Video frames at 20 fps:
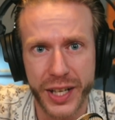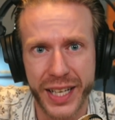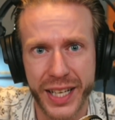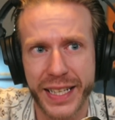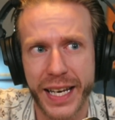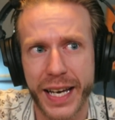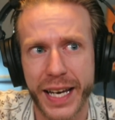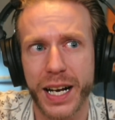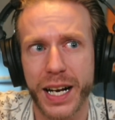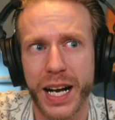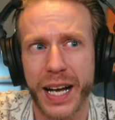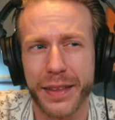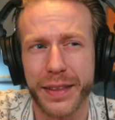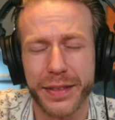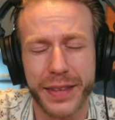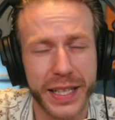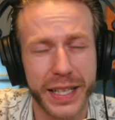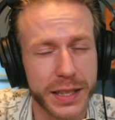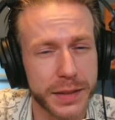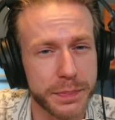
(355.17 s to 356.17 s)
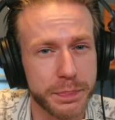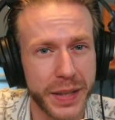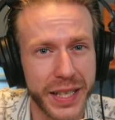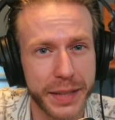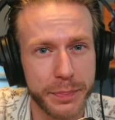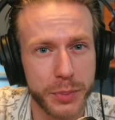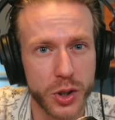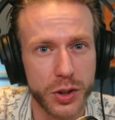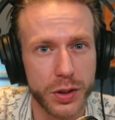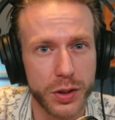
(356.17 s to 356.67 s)
And yet I think
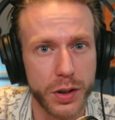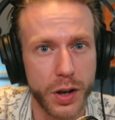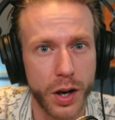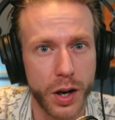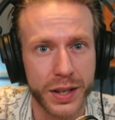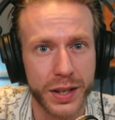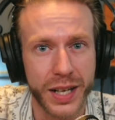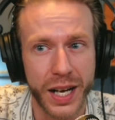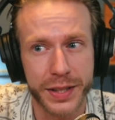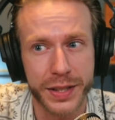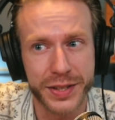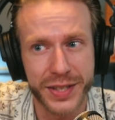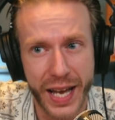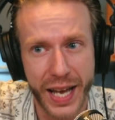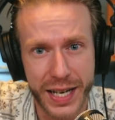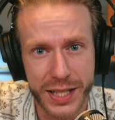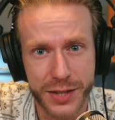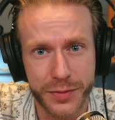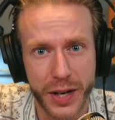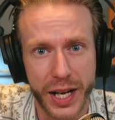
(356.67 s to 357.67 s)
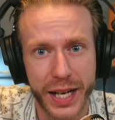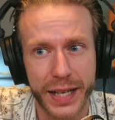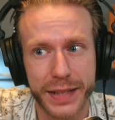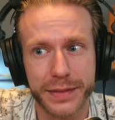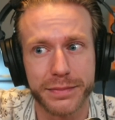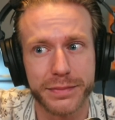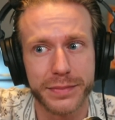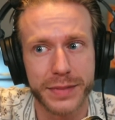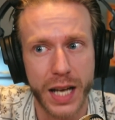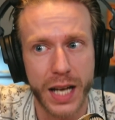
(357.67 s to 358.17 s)
people are not as
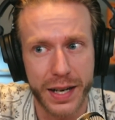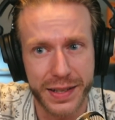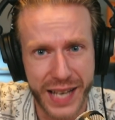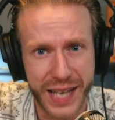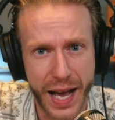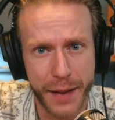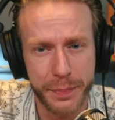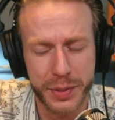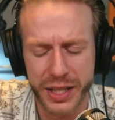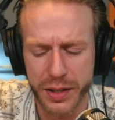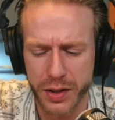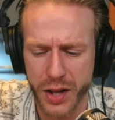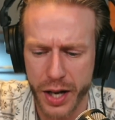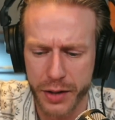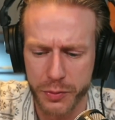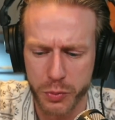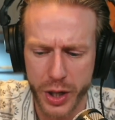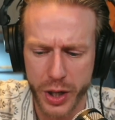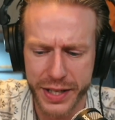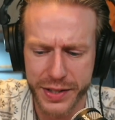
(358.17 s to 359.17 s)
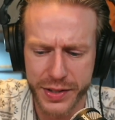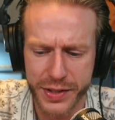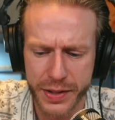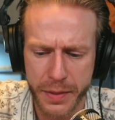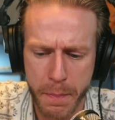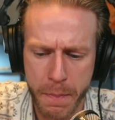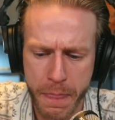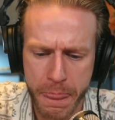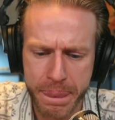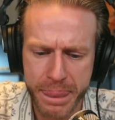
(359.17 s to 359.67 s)
satisfied, not as happy in a lot of ways.
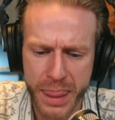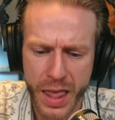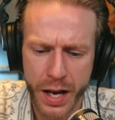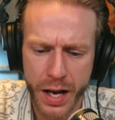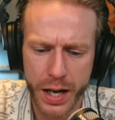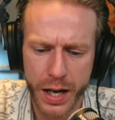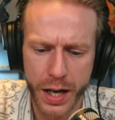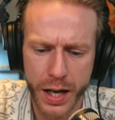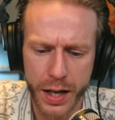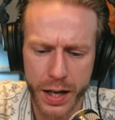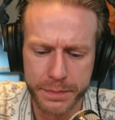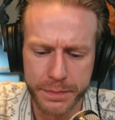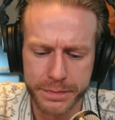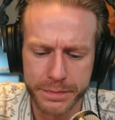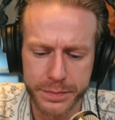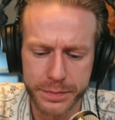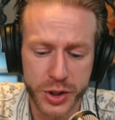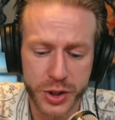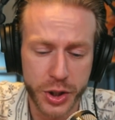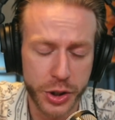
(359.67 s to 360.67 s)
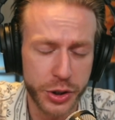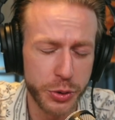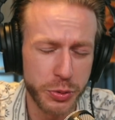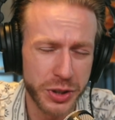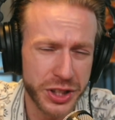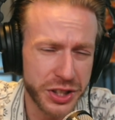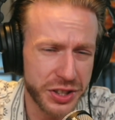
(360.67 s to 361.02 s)
So you would just